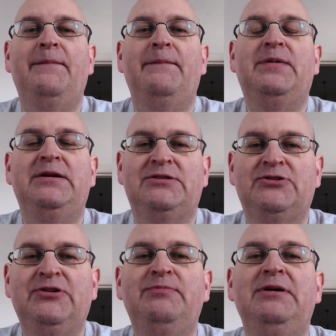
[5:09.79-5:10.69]
But it's
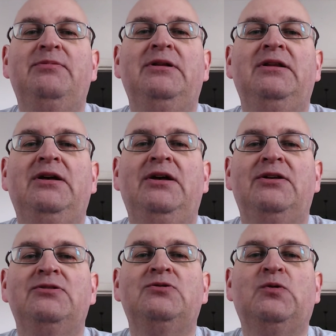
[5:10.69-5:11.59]
three people
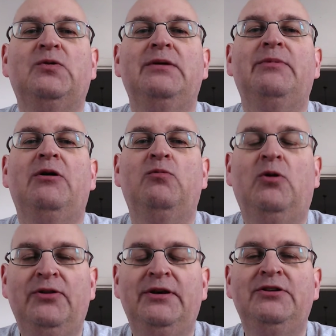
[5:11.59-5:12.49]
talking about
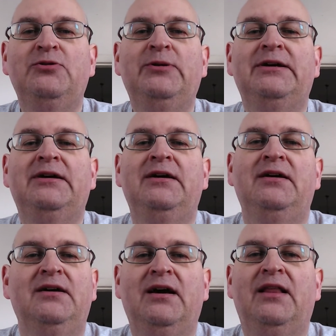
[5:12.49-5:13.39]
what they're doing
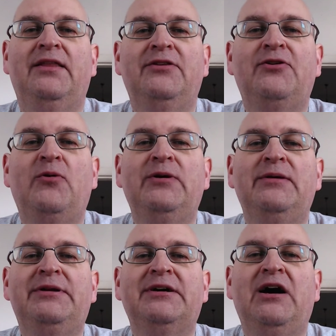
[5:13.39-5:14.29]
and they throw in a
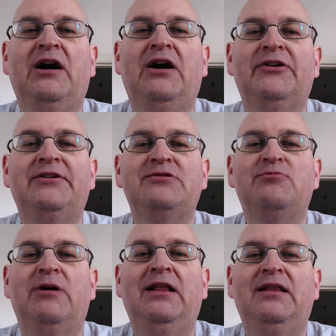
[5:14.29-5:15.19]
bit of car as
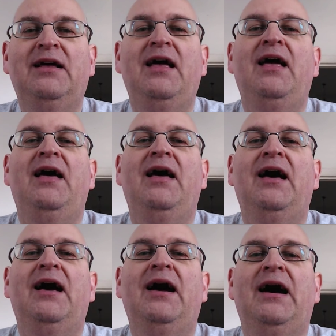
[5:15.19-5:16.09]
well.
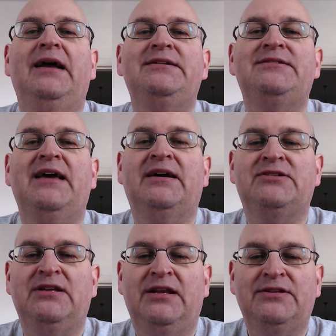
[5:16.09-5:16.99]
And it's
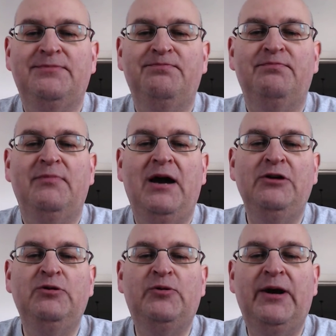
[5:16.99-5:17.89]
excellent. I
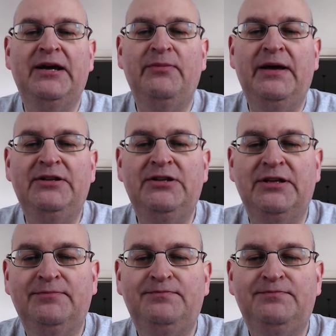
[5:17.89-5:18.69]
would recommend it.